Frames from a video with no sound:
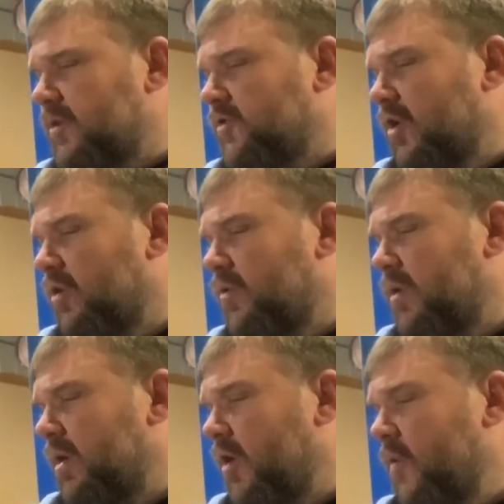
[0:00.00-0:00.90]
So
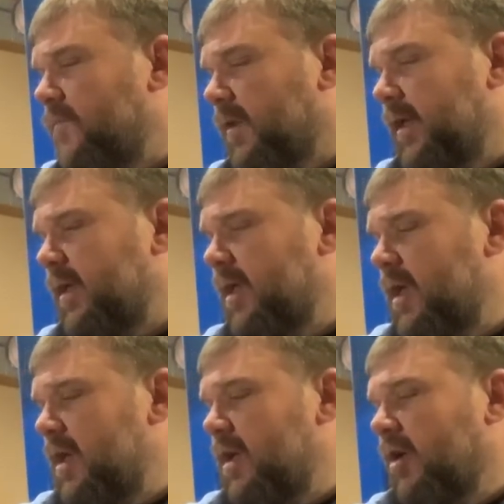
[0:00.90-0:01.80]
hopefully,
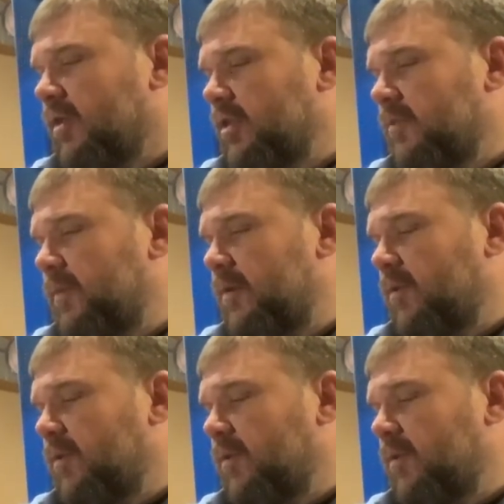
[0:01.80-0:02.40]
here in a little bit,